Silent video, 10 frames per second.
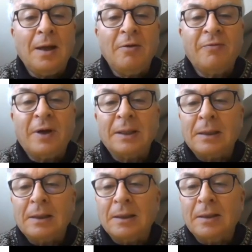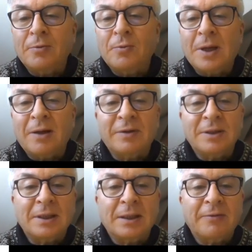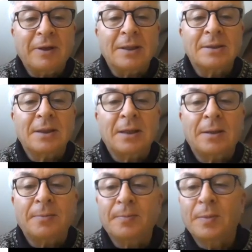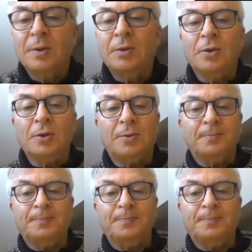And finally, we have the significance there. Good.